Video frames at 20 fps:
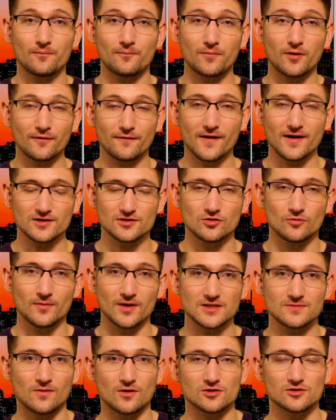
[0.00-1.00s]
professional
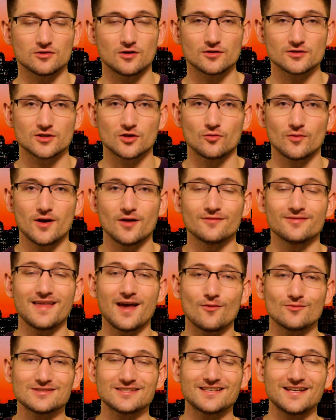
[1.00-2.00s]
mixed martial arts career, and
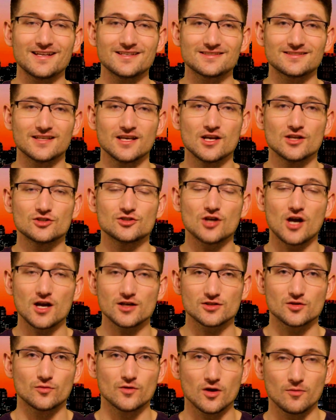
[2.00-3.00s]
that was against Josh
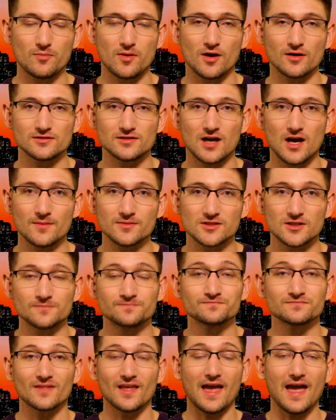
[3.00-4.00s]
the Real Punk
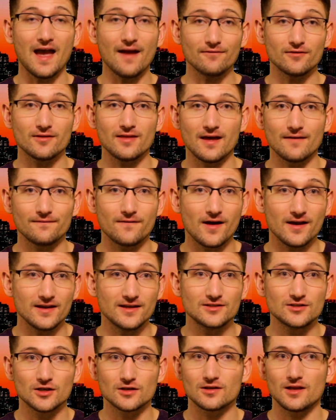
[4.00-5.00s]
Thompson. After that fight, he
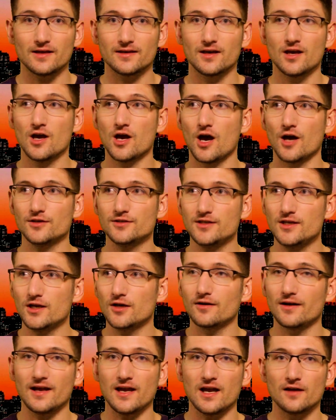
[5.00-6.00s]
took like a
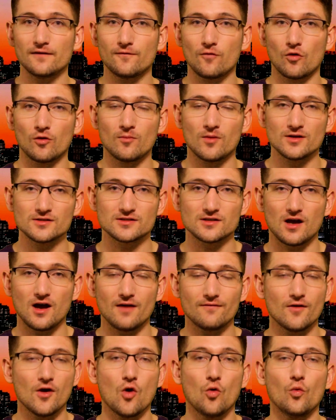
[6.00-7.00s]
year and 4 months
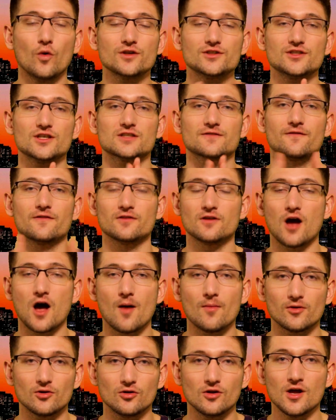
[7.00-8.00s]
off, which is
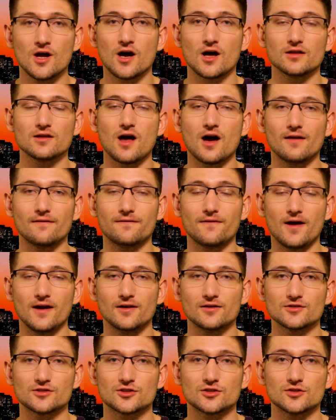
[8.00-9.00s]
phenomenal. A lot of
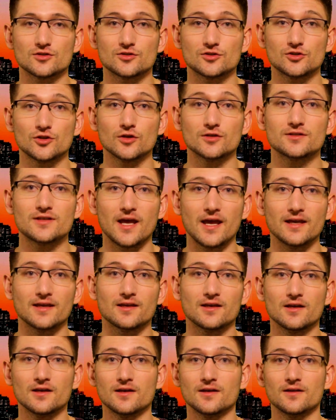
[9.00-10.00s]
fighters should
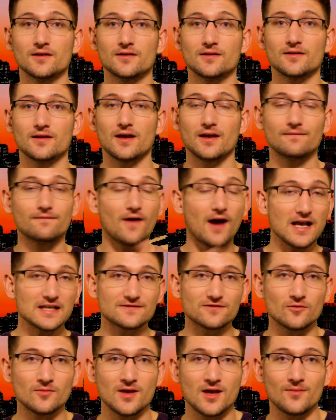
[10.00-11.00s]
take advice
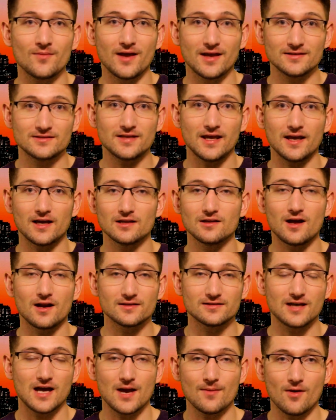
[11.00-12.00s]
from him and take a lot
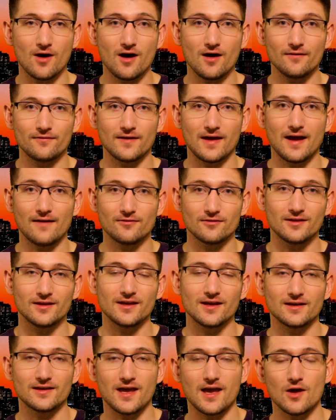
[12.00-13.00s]
of time off after they
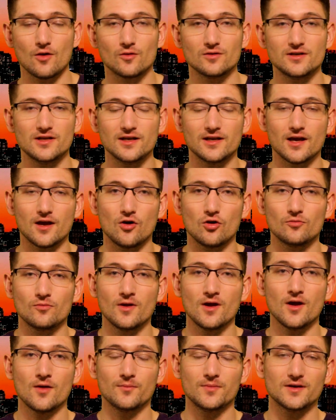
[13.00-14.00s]
get KO or TKO'd,
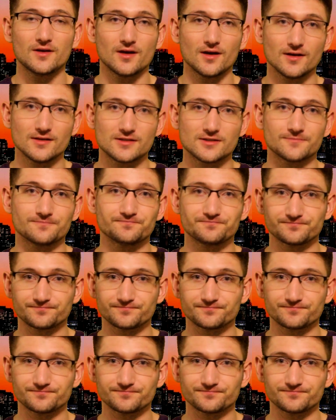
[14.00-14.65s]
because